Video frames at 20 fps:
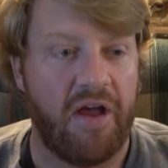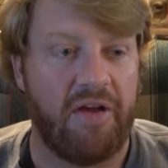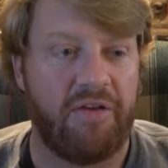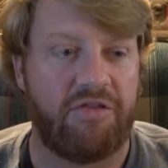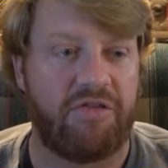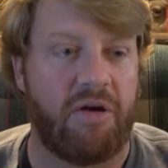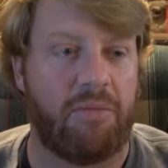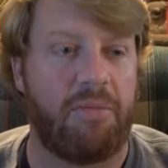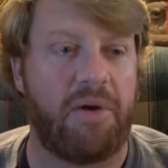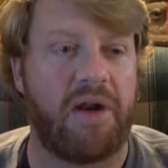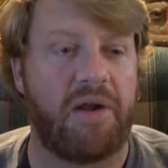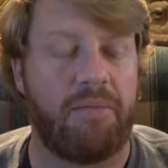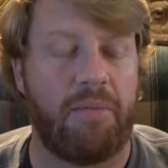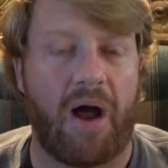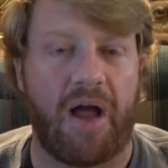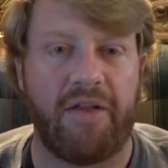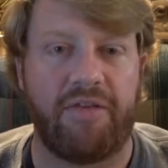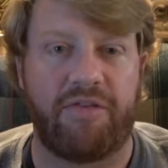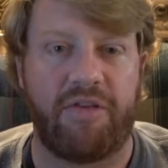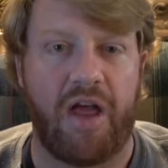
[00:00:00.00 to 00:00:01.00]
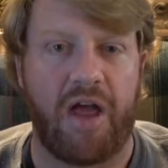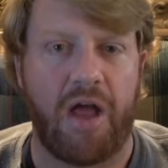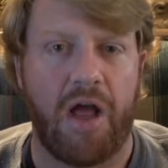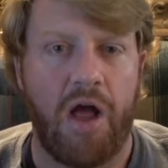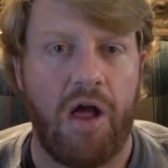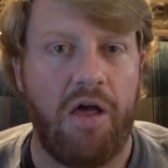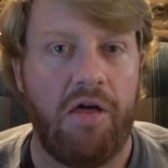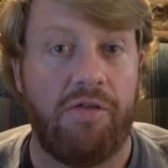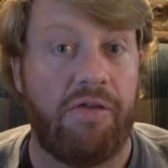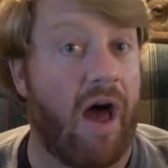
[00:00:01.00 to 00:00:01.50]
Somebody might say,
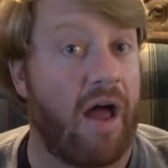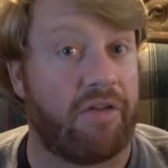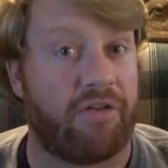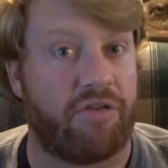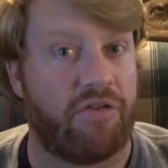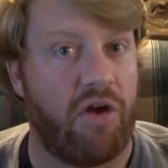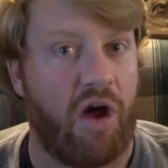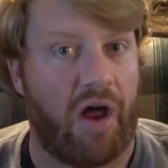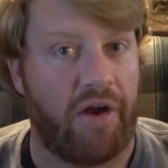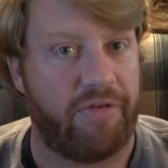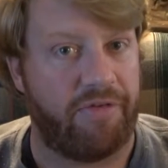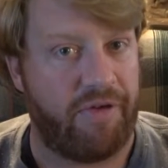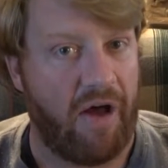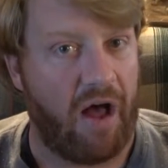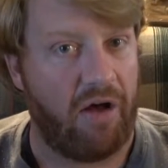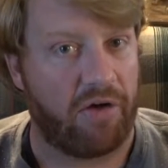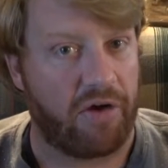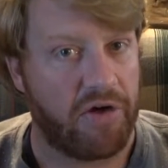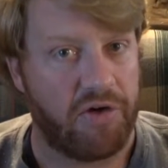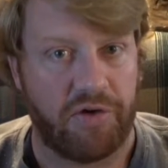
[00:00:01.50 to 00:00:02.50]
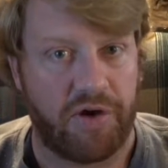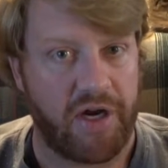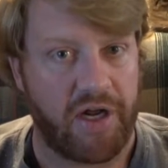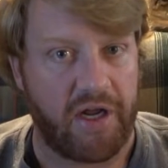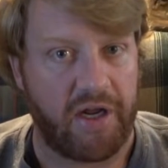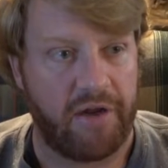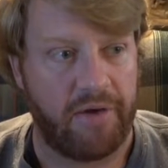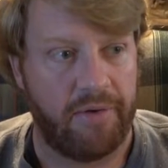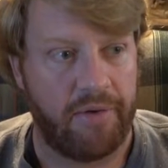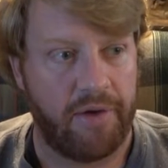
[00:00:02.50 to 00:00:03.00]
that's not falconry.